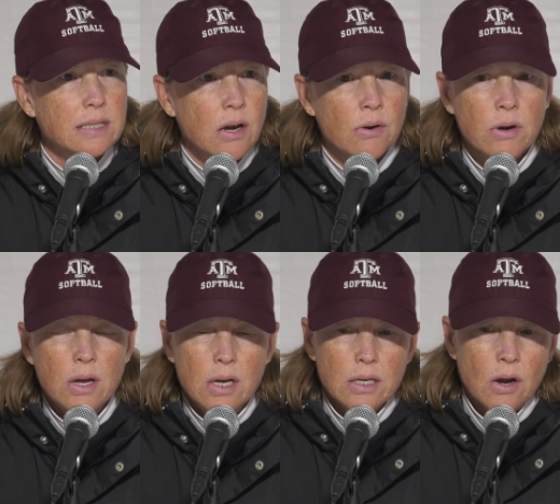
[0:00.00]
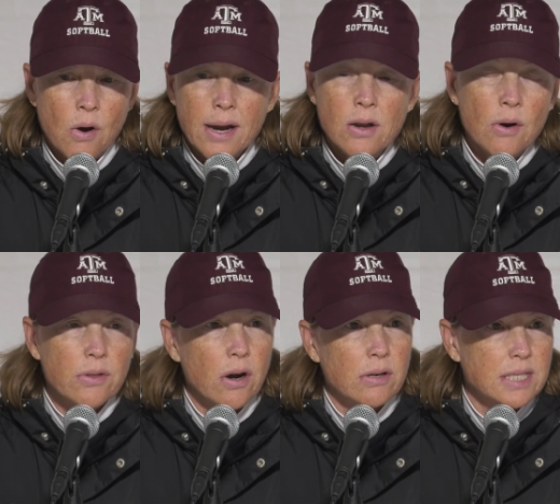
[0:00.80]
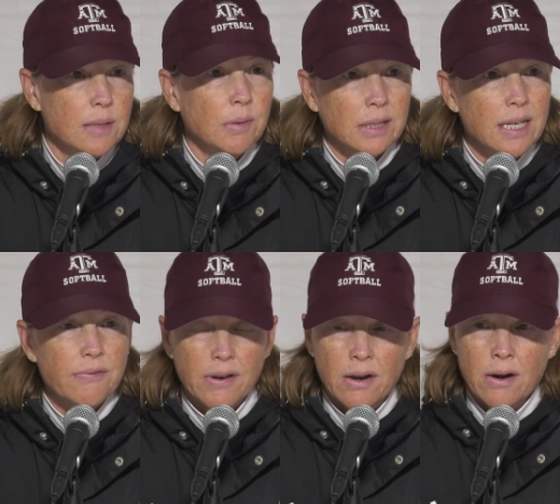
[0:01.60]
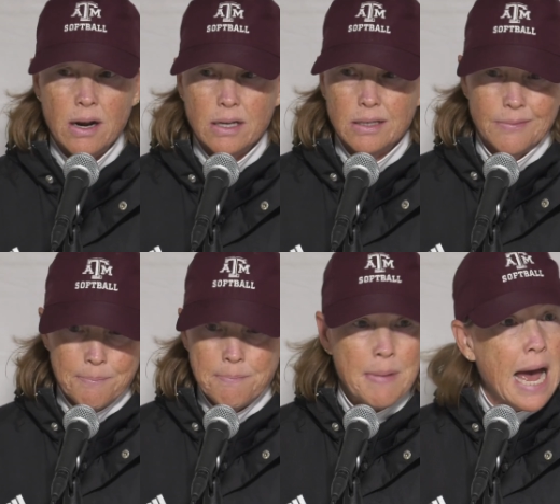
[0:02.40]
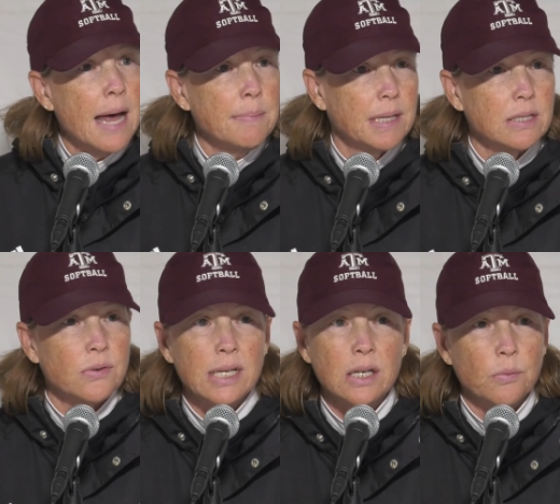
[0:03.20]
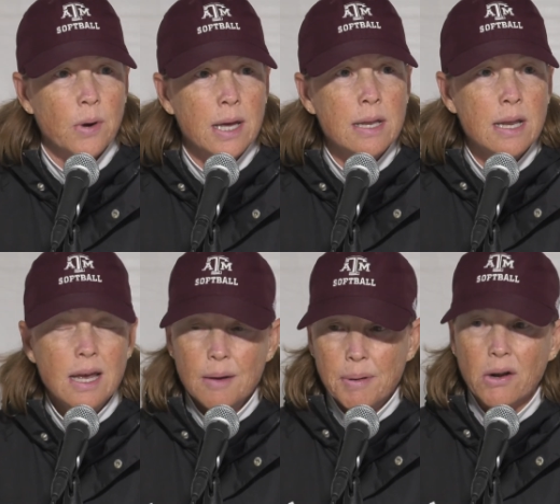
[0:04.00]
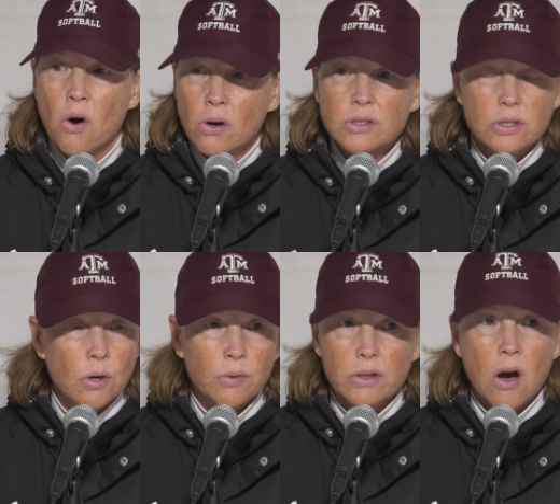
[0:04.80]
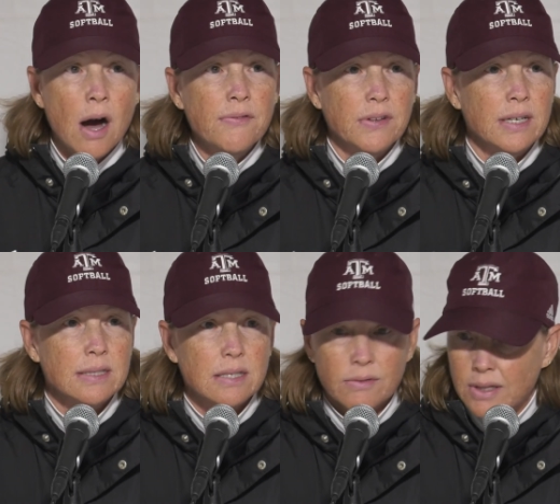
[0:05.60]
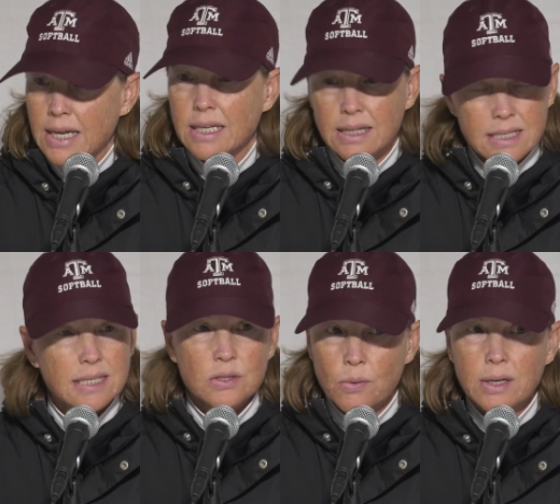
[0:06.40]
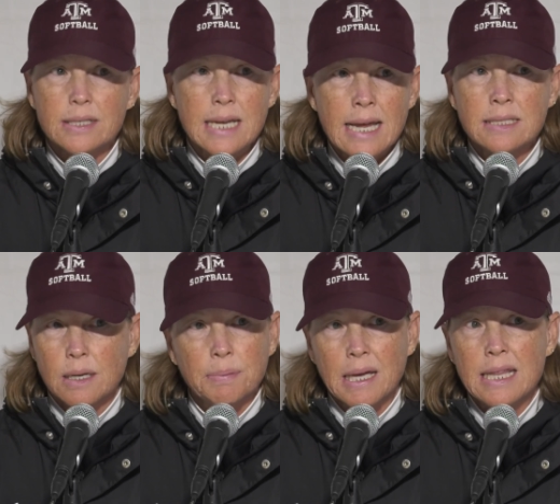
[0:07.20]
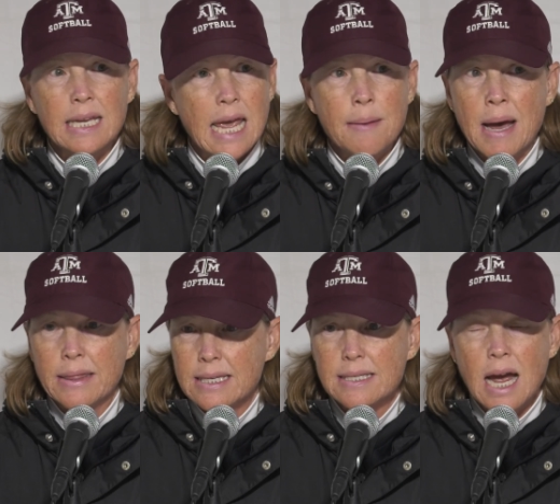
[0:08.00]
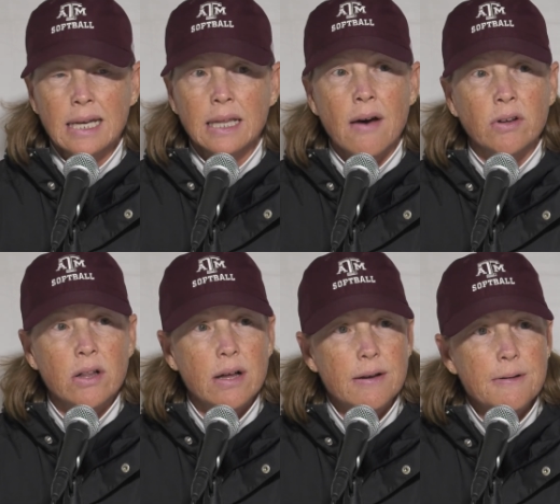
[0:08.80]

So, you know, I know that our team will leave here mad because we didn't win, but also with confidence. Like, this is what it takes to play the game at this high level.